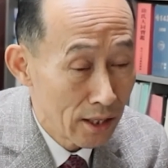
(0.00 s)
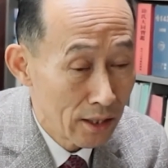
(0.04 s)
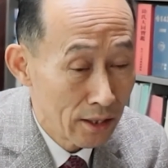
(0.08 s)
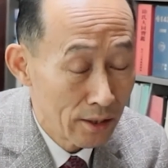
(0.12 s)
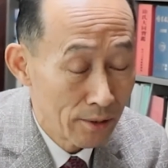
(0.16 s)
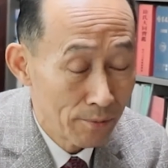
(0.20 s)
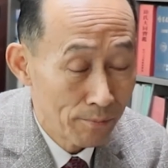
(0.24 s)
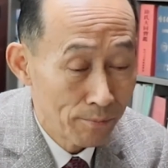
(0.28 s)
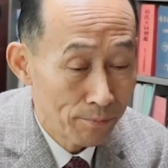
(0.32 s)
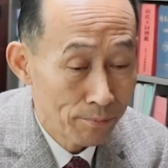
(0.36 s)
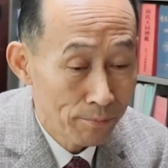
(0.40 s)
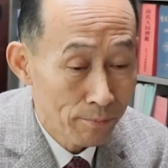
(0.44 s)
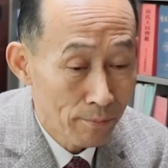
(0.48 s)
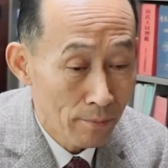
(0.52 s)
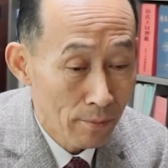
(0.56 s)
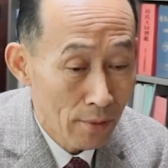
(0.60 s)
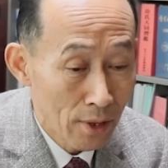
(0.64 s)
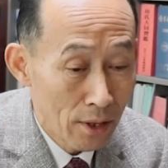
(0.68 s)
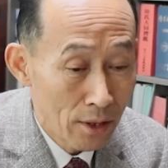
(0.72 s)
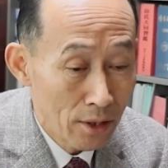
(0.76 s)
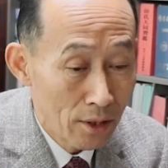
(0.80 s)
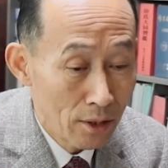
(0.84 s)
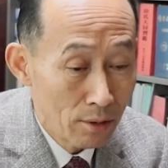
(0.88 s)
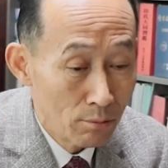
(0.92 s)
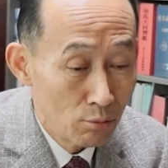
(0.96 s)
Most
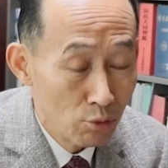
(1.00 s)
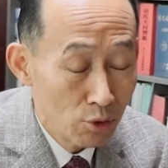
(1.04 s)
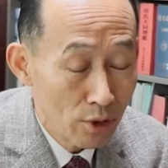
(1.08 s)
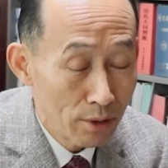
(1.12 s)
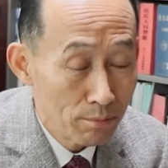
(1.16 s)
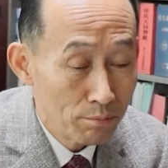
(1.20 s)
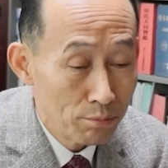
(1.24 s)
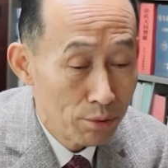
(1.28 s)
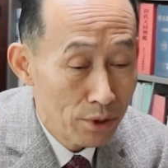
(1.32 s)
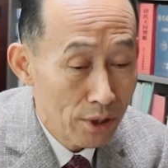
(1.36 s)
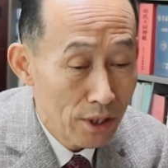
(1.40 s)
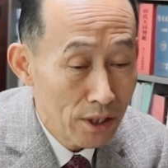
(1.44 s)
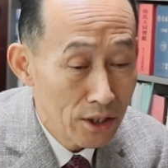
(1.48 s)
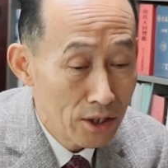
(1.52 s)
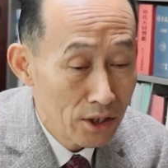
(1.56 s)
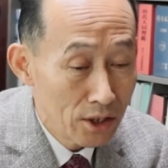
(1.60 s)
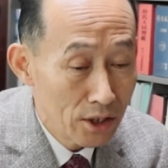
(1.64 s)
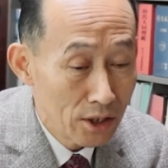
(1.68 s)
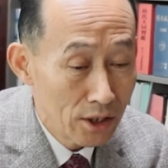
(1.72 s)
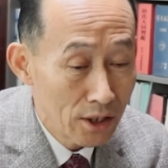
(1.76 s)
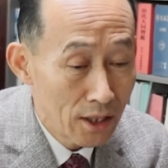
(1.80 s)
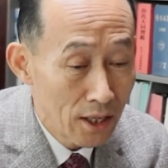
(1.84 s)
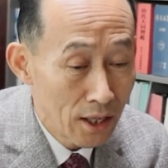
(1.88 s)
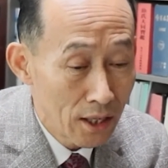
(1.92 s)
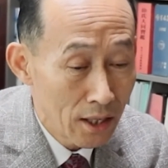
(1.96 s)
people do not know
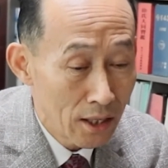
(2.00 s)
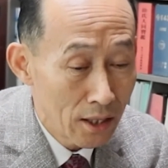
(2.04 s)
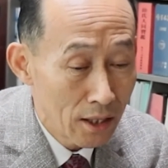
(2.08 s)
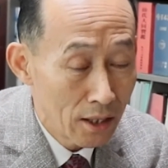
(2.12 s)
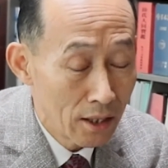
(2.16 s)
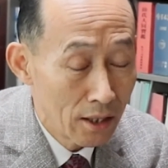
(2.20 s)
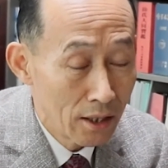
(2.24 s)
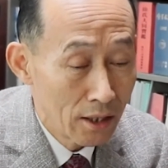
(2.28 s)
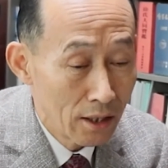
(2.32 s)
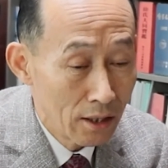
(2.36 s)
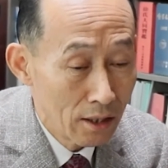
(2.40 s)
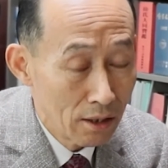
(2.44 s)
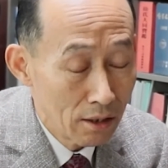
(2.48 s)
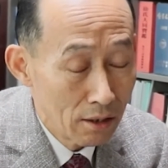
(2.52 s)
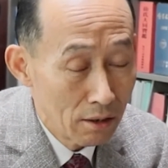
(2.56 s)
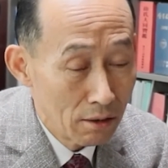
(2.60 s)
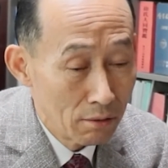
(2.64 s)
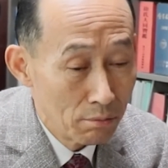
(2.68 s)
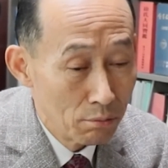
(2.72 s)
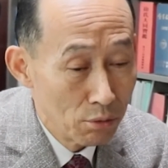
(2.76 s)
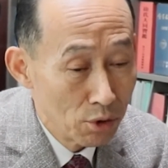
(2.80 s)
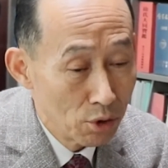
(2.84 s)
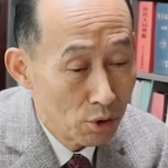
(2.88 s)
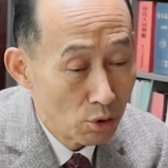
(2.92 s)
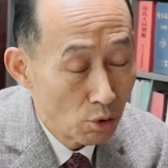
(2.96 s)
about this
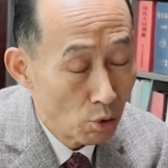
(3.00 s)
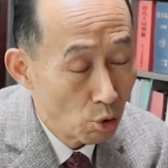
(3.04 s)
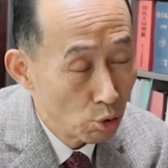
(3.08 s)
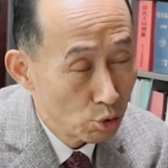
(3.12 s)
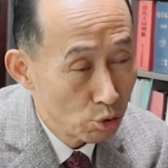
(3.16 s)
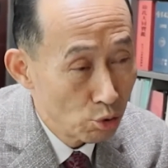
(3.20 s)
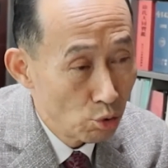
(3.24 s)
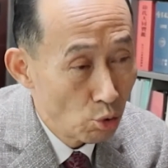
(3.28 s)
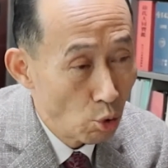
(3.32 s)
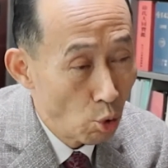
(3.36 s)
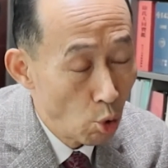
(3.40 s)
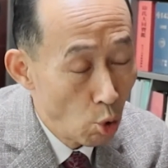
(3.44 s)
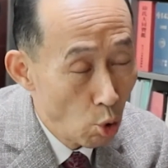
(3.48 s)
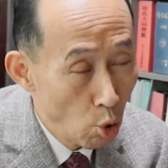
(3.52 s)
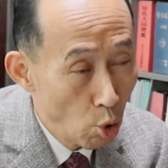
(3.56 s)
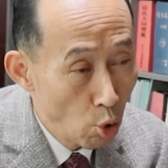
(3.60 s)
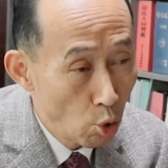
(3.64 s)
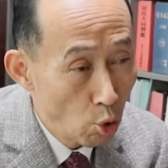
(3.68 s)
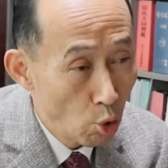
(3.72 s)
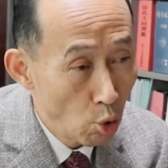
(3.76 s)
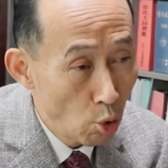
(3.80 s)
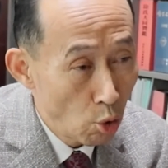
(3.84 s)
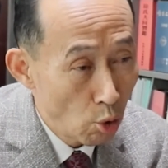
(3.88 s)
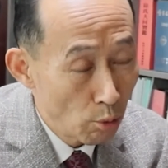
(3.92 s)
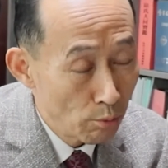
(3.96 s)
and refer to it as
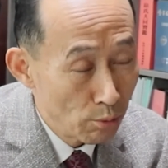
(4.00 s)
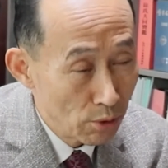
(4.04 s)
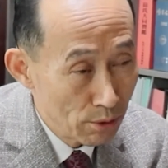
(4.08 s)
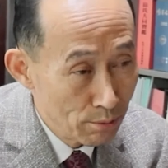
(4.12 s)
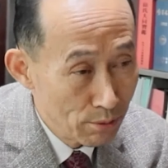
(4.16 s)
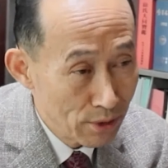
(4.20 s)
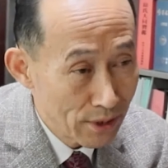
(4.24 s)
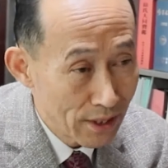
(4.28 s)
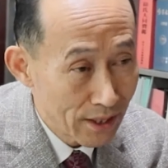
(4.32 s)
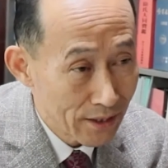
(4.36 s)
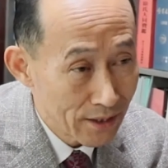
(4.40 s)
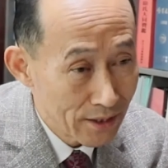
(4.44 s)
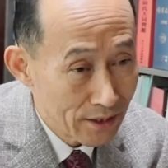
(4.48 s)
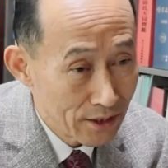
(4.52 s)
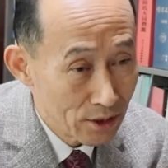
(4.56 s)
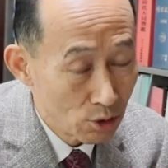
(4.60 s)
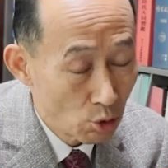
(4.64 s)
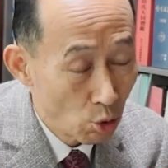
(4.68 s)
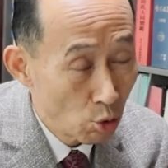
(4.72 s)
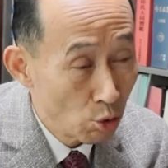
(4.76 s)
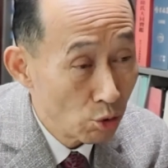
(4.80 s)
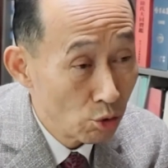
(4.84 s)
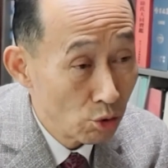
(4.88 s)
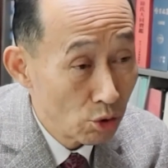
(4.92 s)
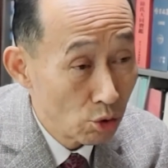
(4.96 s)
Clorox,
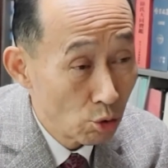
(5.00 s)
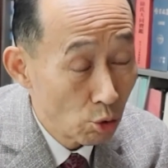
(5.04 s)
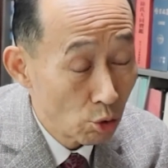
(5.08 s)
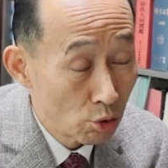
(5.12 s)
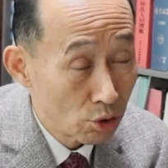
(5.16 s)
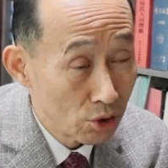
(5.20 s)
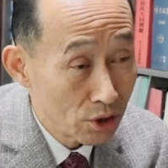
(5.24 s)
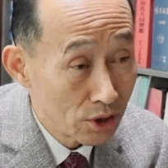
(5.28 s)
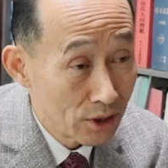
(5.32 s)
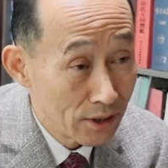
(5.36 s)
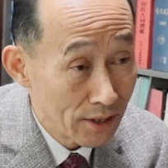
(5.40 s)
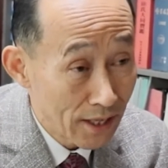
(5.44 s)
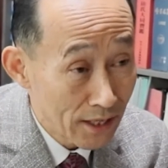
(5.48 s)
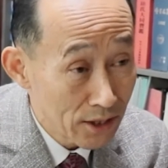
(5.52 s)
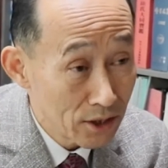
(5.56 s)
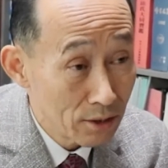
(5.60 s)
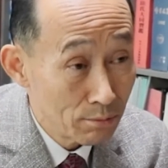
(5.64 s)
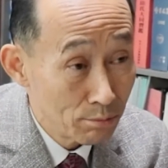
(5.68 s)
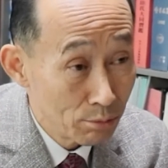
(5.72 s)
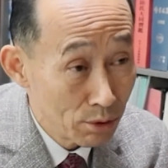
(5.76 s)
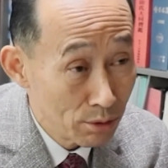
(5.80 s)
which is wrong.